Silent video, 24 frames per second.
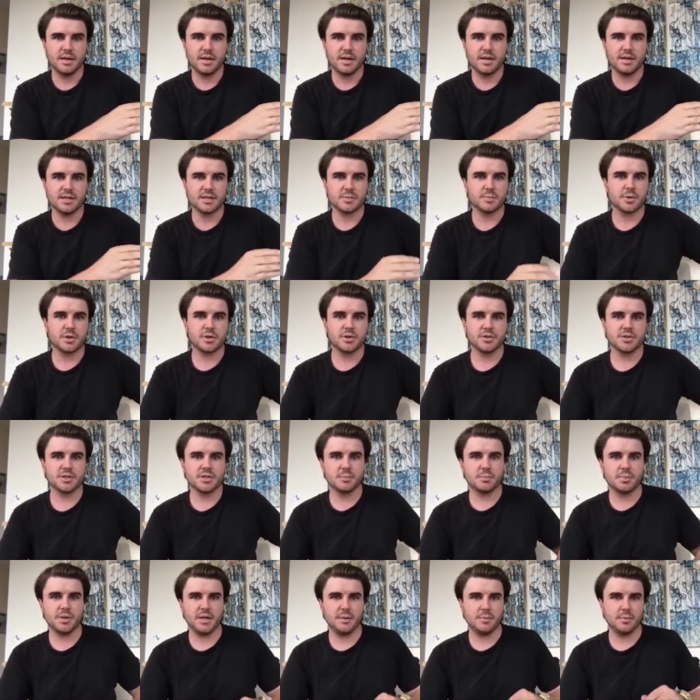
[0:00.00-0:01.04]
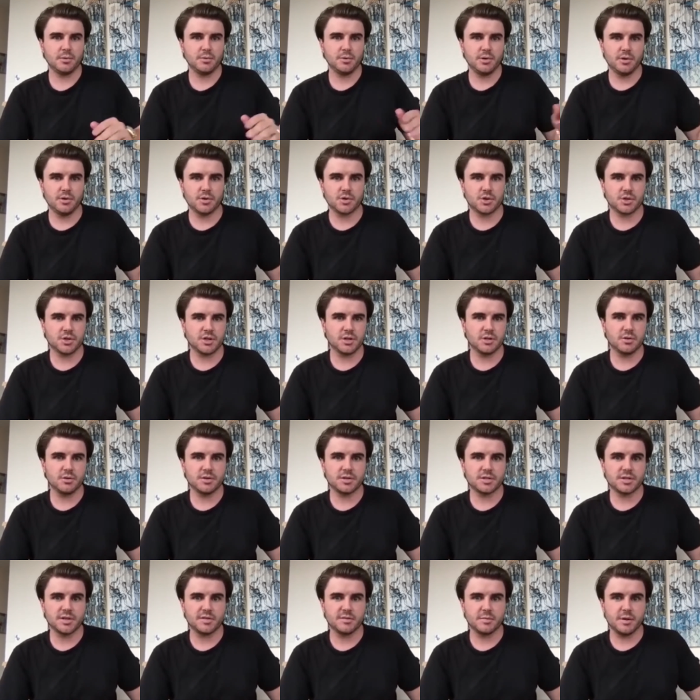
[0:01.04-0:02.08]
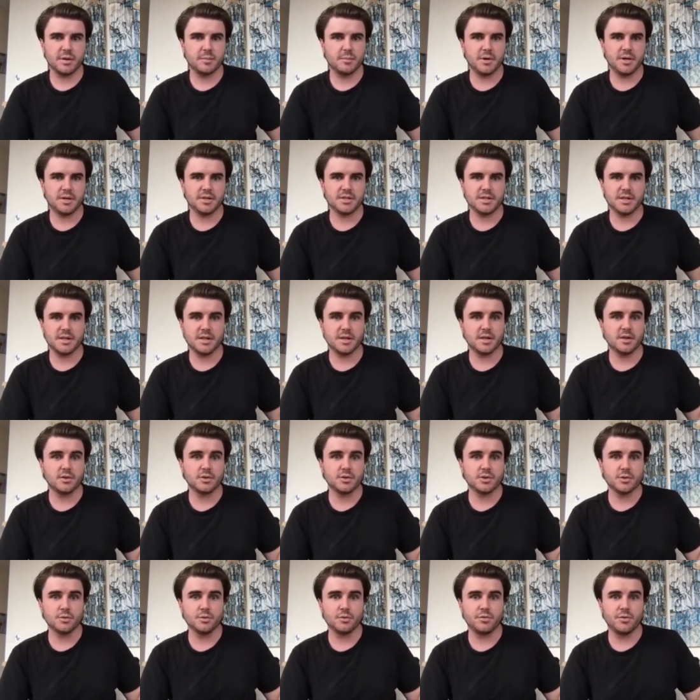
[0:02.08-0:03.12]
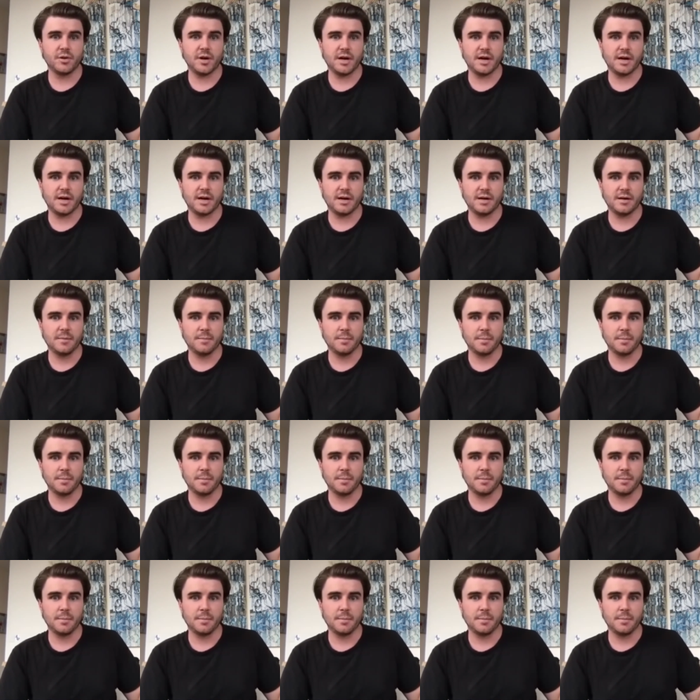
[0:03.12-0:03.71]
And it's because the people who know a shitload of stuff about mindset, they've gone too far,